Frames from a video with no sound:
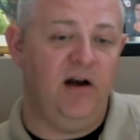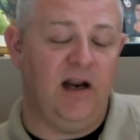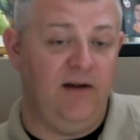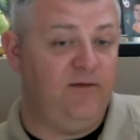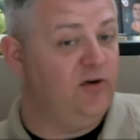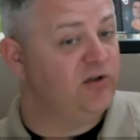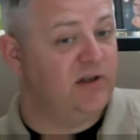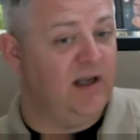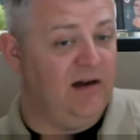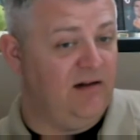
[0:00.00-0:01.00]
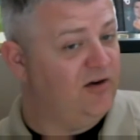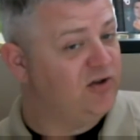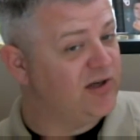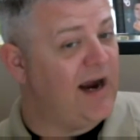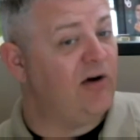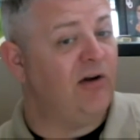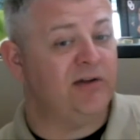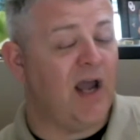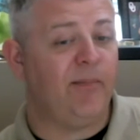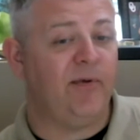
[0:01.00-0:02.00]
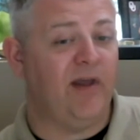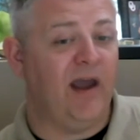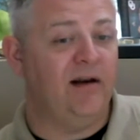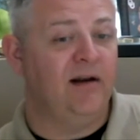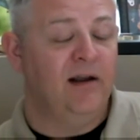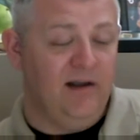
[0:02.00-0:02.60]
And if they're scared on top of that,